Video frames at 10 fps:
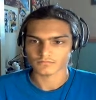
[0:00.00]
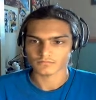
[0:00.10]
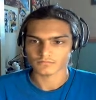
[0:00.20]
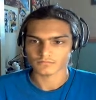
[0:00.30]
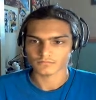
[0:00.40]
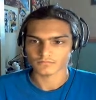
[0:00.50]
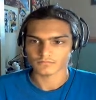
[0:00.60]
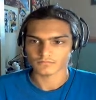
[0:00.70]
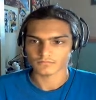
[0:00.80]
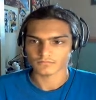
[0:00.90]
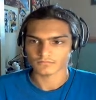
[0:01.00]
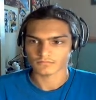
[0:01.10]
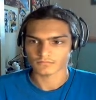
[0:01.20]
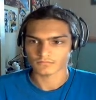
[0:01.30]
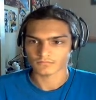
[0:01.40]

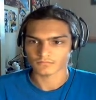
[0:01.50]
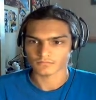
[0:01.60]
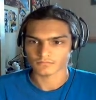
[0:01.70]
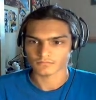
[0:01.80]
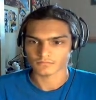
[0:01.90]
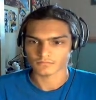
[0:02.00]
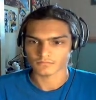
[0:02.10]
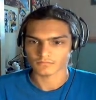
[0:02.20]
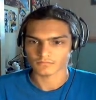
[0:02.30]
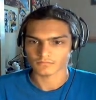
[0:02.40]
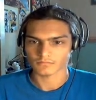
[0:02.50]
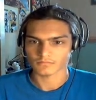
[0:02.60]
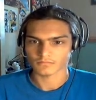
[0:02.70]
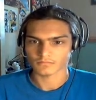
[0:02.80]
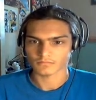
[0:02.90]

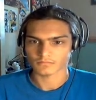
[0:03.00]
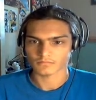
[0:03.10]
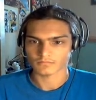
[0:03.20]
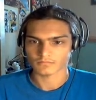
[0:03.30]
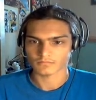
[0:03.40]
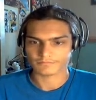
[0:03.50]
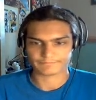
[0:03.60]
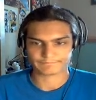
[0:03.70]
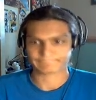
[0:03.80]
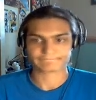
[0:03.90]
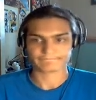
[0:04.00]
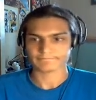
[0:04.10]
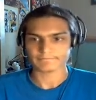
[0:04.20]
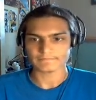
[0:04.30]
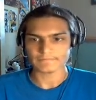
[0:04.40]

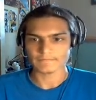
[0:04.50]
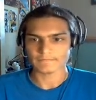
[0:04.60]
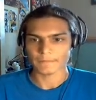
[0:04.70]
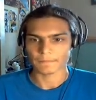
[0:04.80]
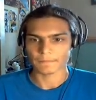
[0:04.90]
(no one is talking)